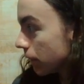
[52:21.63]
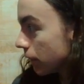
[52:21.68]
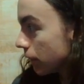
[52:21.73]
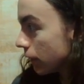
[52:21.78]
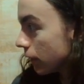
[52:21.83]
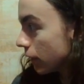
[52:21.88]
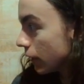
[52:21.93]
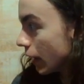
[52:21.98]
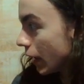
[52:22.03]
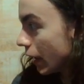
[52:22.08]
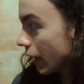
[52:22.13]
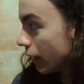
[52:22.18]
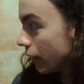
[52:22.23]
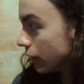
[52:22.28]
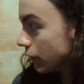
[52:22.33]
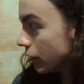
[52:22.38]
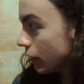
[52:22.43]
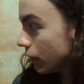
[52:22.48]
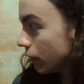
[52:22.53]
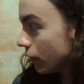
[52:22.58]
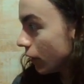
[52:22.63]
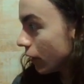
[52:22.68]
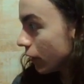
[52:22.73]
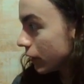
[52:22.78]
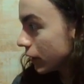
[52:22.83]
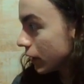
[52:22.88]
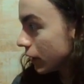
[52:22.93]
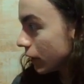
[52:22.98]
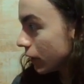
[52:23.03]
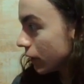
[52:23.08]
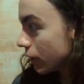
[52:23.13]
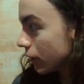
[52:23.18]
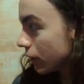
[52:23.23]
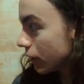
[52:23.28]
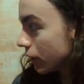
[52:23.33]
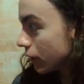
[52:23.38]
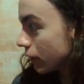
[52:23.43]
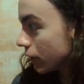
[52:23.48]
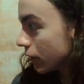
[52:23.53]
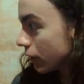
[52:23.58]
No audio.
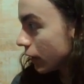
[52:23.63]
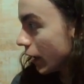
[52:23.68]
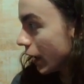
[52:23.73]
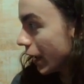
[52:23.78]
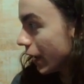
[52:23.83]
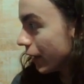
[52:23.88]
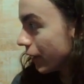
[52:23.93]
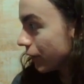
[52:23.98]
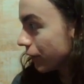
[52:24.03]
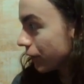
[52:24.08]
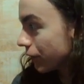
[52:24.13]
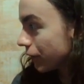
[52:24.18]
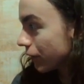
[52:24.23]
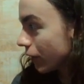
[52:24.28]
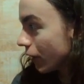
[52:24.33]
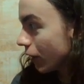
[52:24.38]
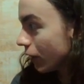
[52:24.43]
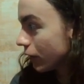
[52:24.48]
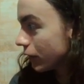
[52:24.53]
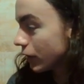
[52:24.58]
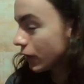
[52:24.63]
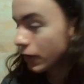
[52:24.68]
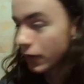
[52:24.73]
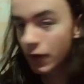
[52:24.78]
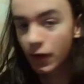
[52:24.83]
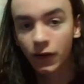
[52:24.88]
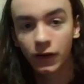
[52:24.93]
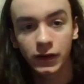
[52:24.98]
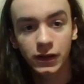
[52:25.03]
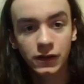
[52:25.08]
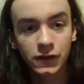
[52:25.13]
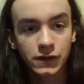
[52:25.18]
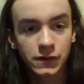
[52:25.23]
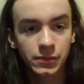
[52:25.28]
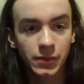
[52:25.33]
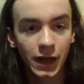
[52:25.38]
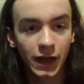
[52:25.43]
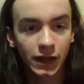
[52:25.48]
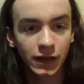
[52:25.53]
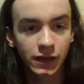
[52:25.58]
F. Oh, no, the audio's back.
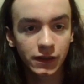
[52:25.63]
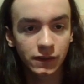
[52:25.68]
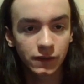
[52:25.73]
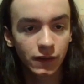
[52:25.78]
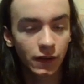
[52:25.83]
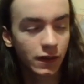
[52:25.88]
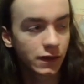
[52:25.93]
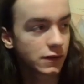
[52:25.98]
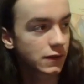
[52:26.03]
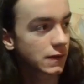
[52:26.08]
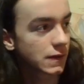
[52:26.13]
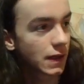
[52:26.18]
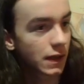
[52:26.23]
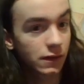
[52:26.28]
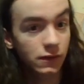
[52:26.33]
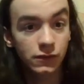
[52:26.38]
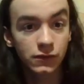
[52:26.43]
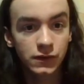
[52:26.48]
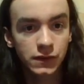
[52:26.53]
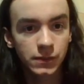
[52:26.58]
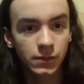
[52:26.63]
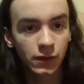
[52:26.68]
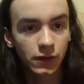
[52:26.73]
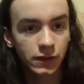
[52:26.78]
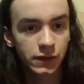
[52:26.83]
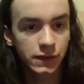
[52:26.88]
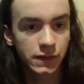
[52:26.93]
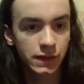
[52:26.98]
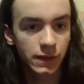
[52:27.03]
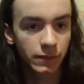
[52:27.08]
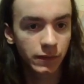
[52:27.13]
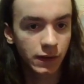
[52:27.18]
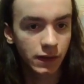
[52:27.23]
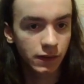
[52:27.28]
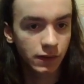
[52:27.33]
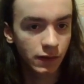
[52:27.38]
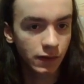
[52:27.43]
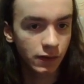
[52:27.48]
I just had to respond to something in the other room.